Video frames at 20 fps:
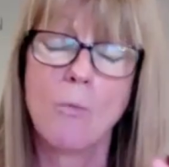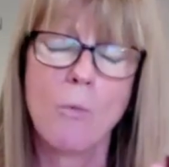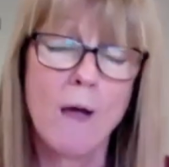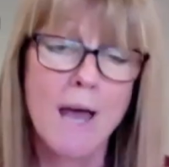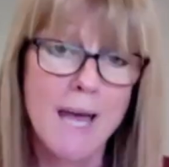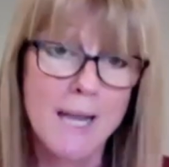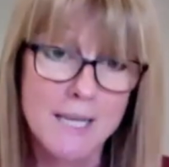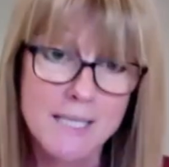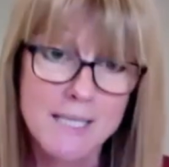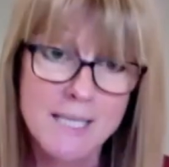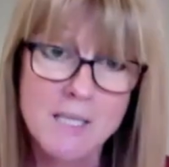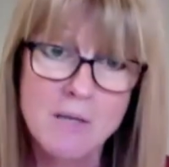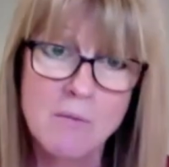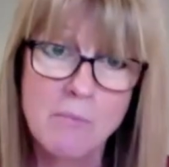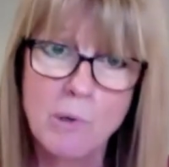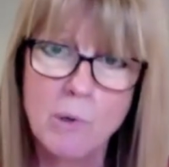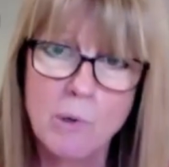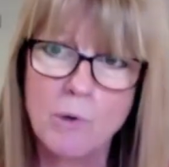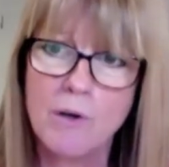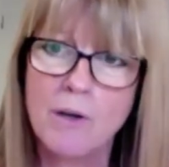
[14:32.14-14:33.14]
awareness is
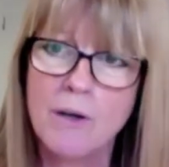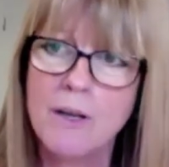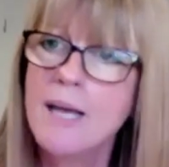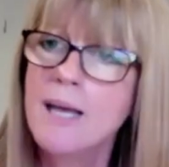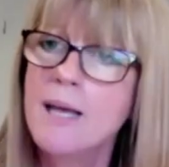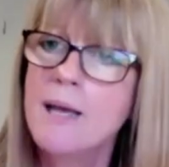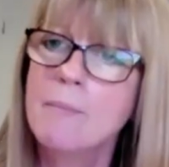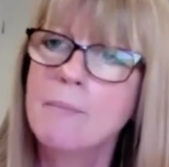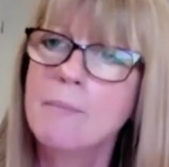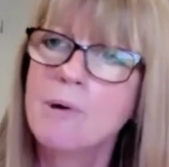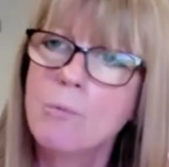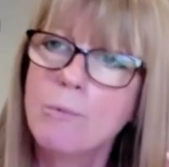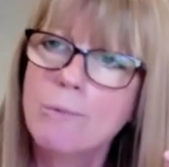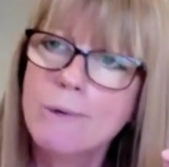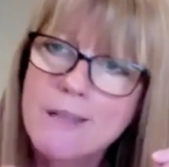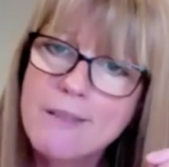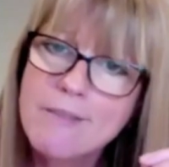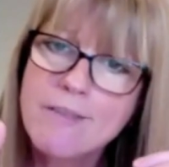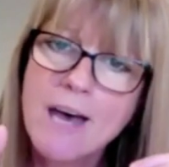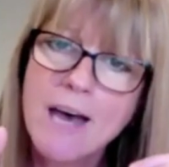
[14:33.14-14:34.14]
important. But
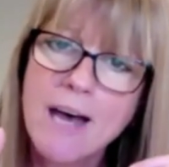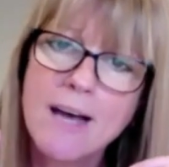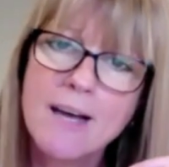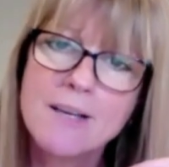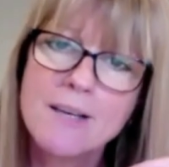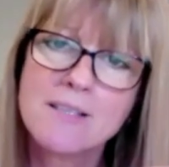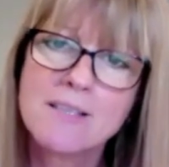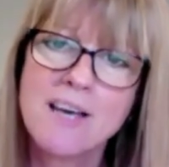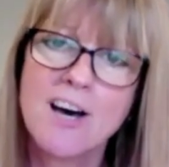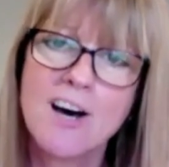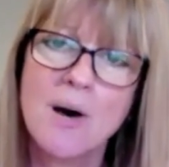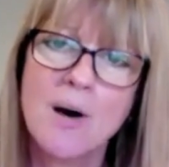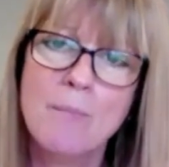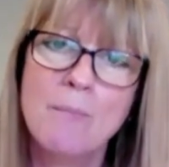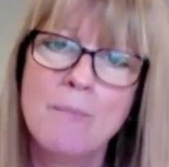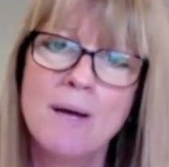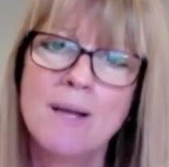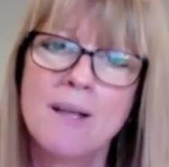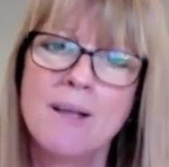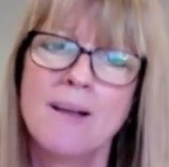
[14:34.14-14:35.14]
with that has
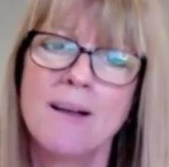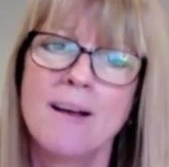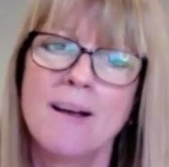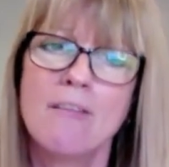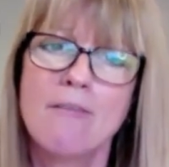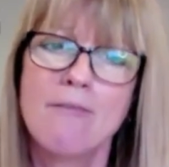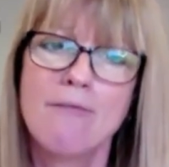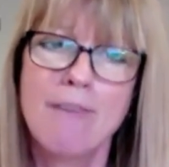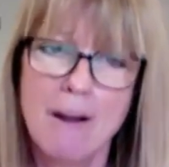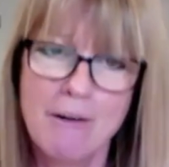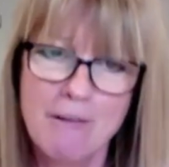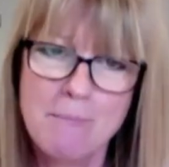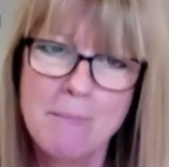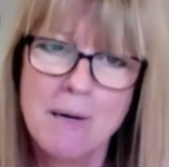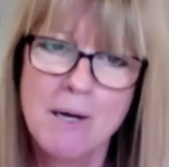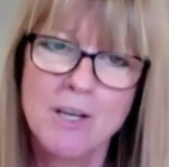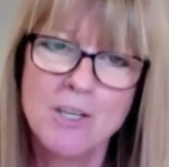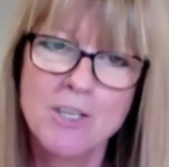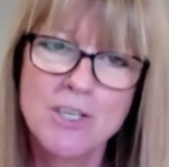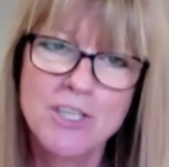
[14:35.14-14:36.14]
come very
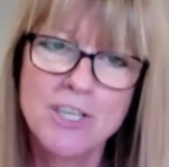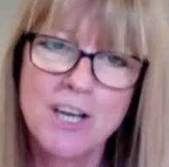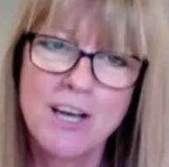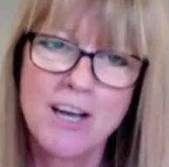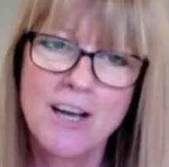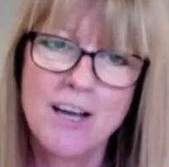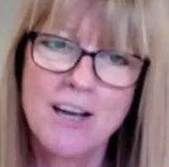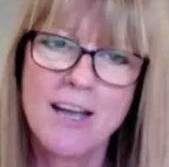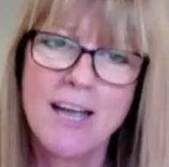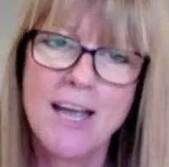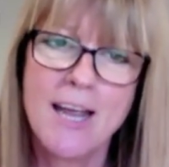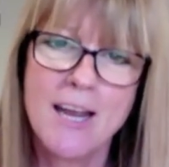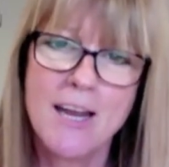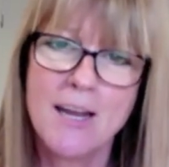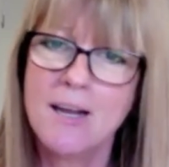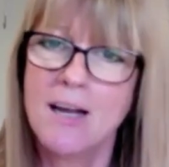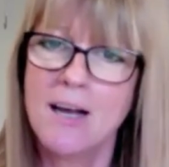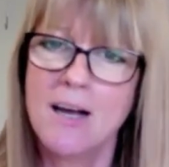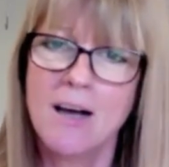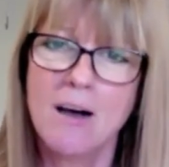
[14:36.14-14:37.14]
much
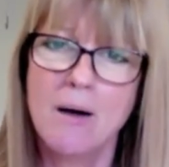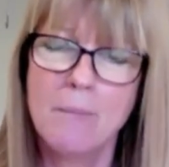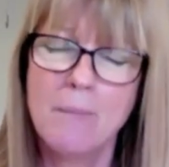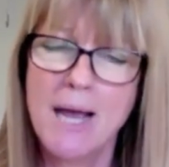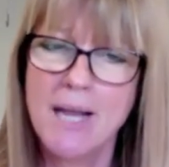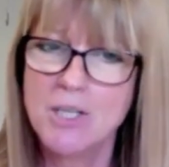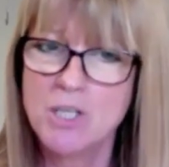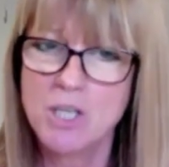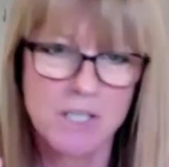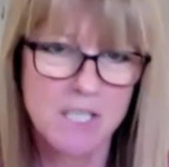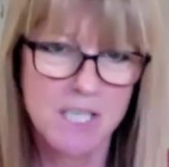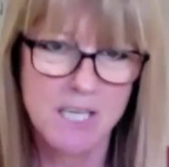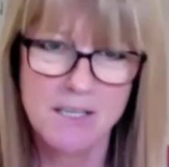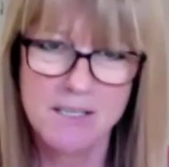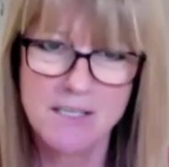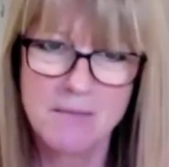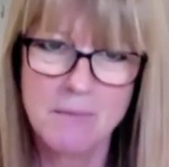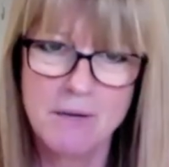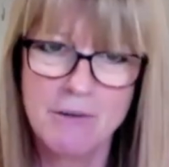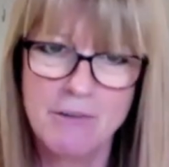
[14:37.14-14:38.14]
a um, HRT
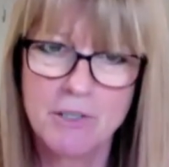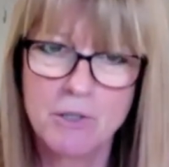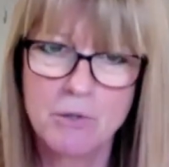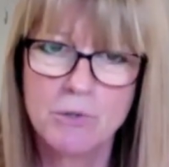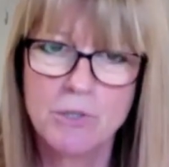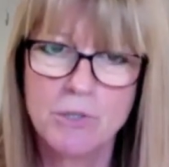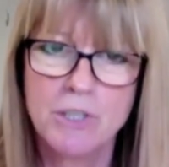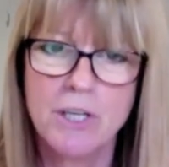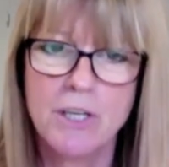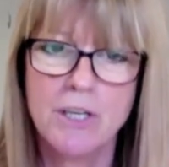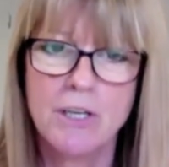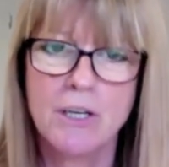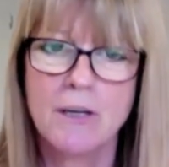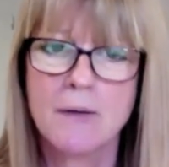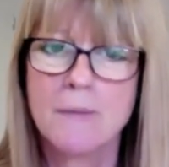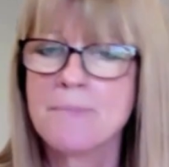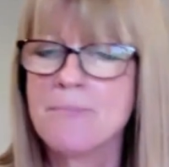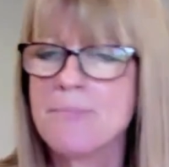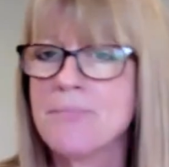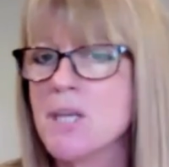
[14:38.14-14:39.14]
is the miracle
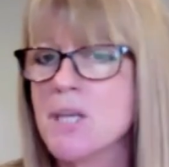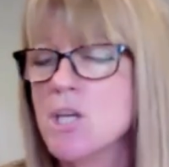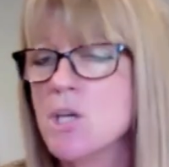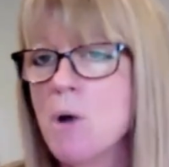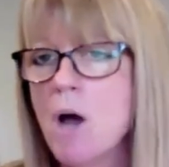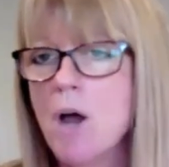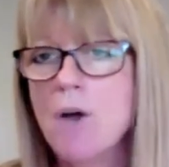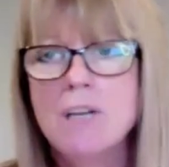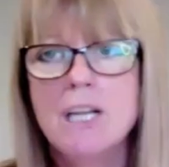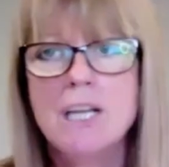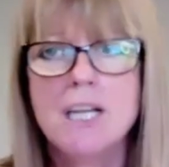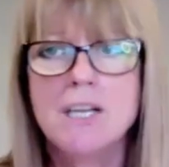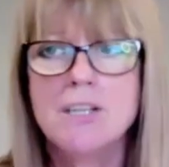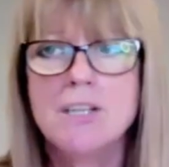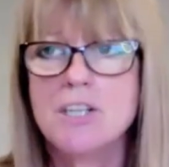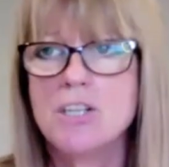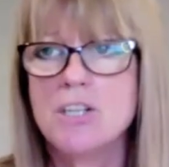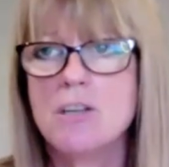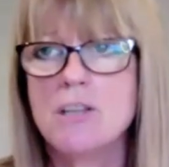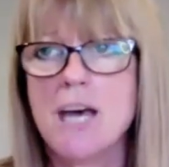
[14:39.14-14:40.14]
cure. You only
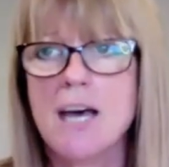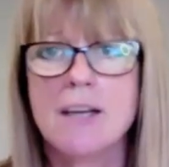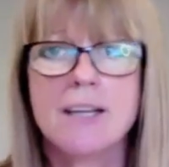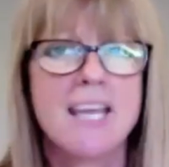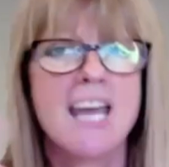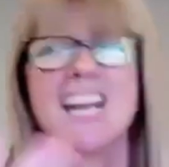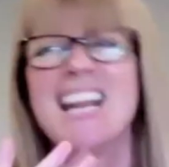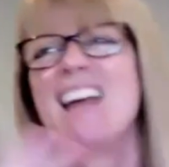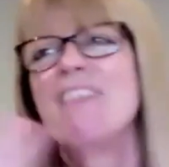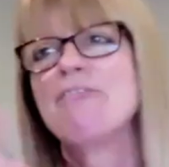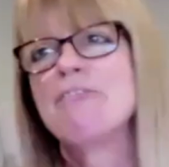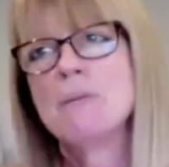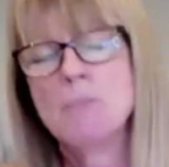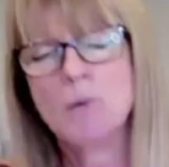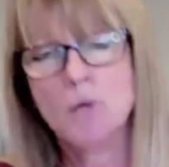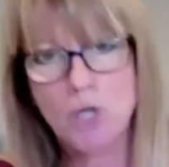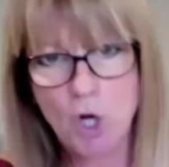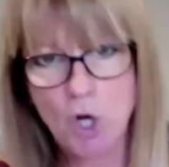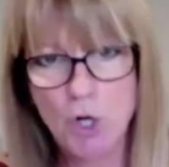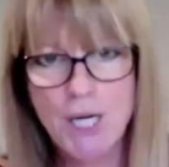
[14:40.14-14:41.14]
need to do that. Get
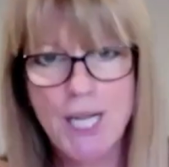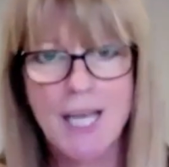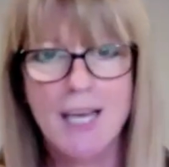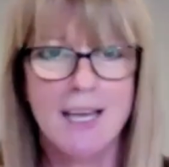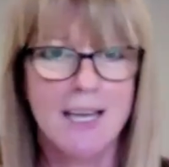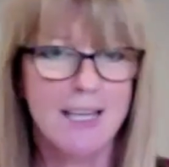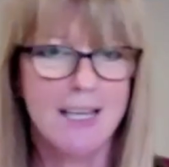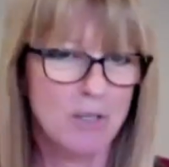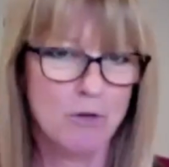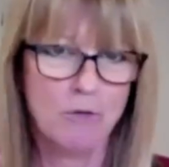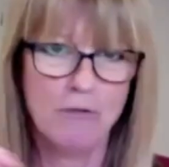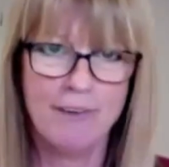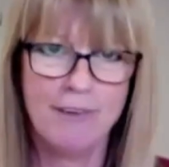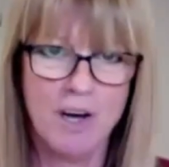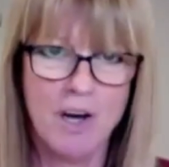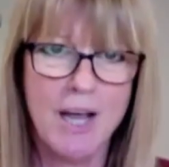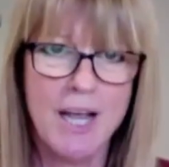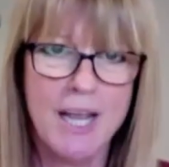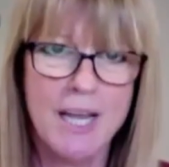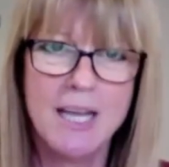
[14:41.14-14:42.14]
everybody on it, and you're
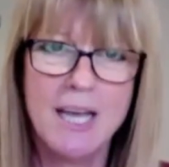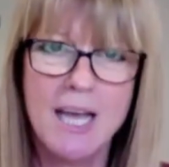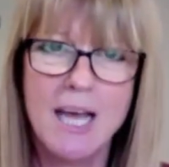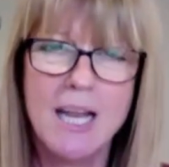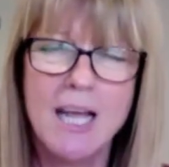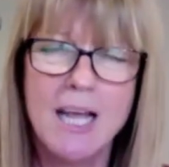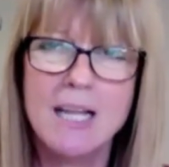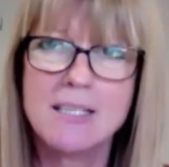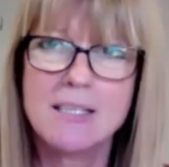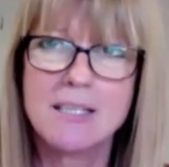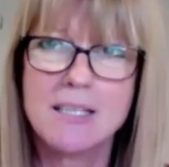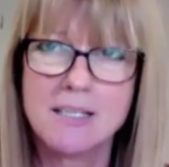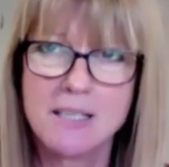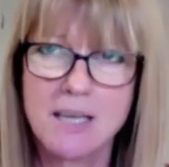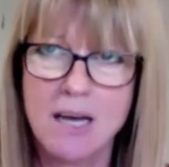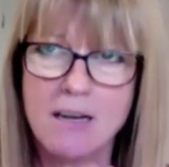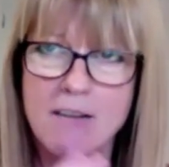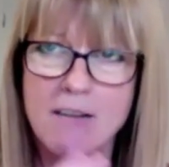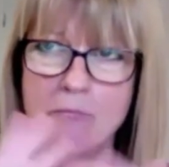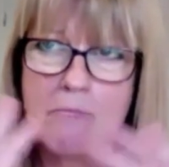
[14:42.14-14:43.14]
fine. And it's this
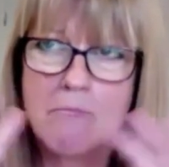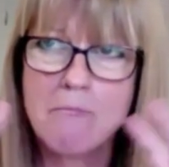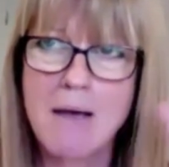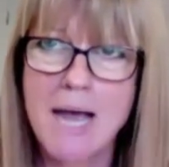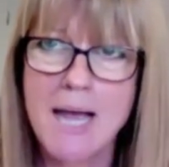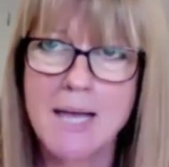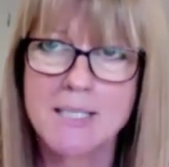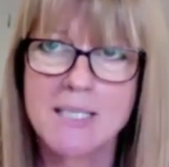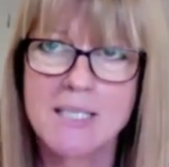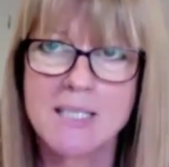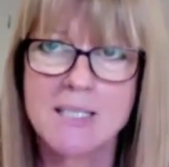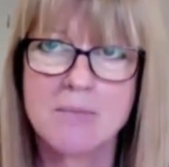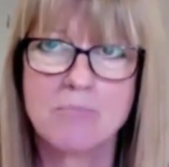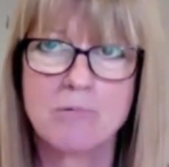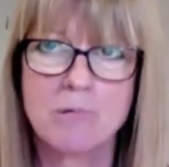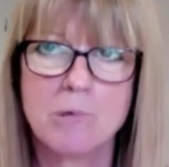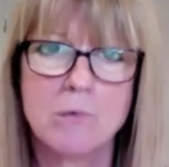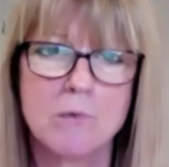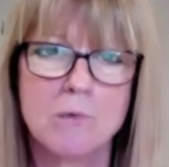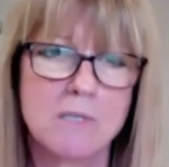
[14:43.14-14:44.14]
kind of mass,
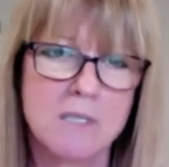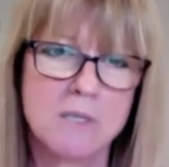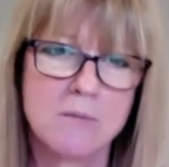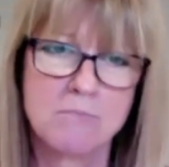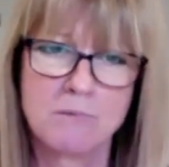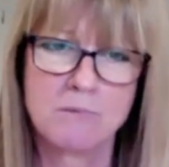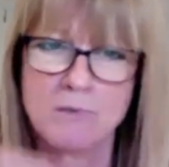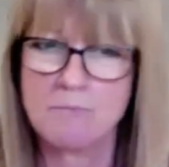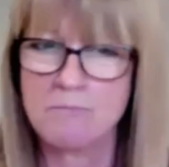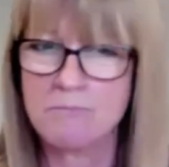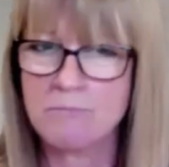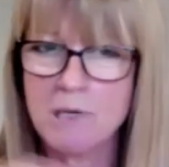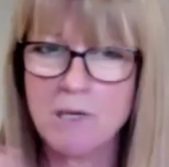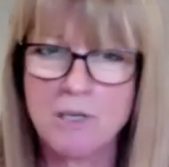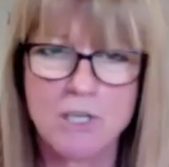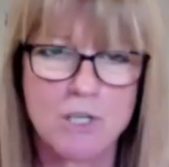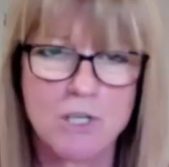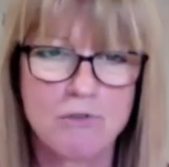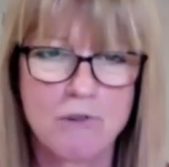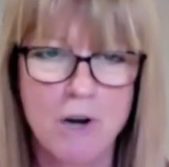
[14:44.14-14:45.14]
broad,
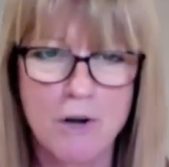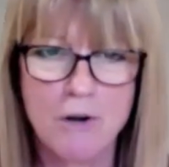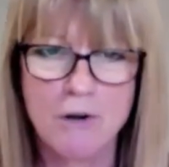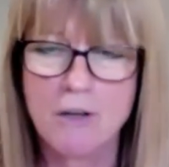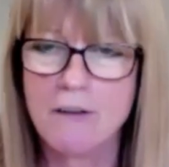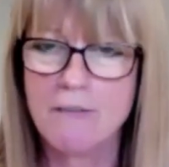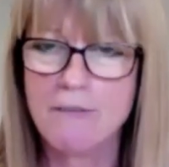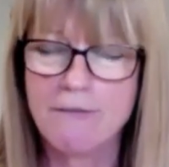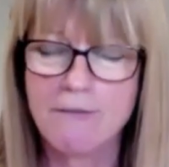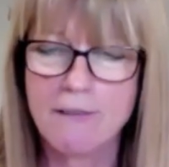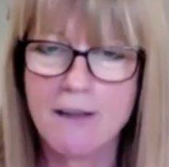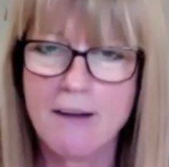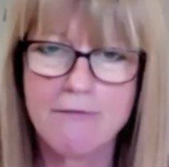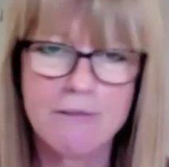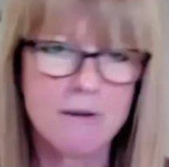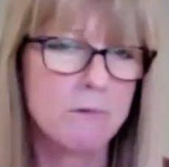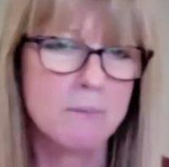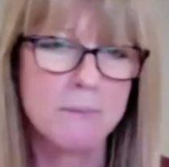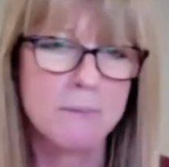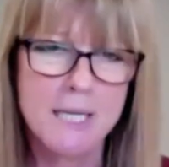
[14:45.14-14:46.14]
brushstroke of
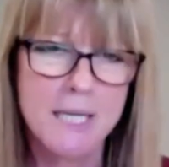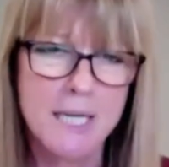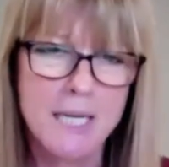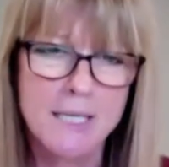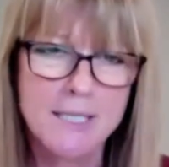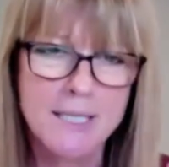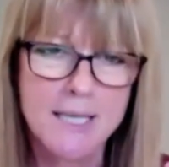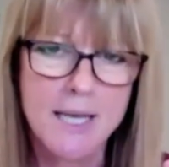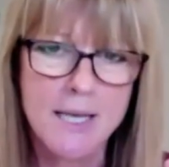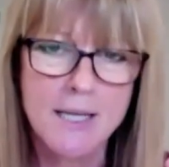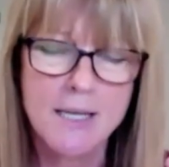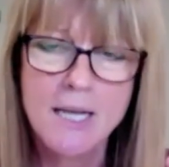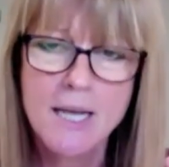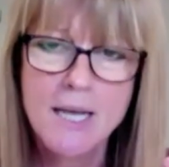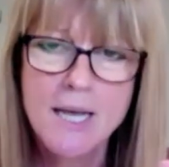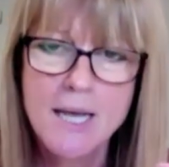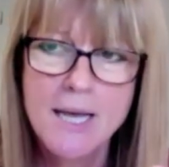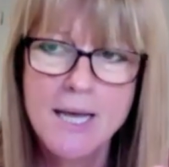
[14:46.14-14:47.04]
every woman needs it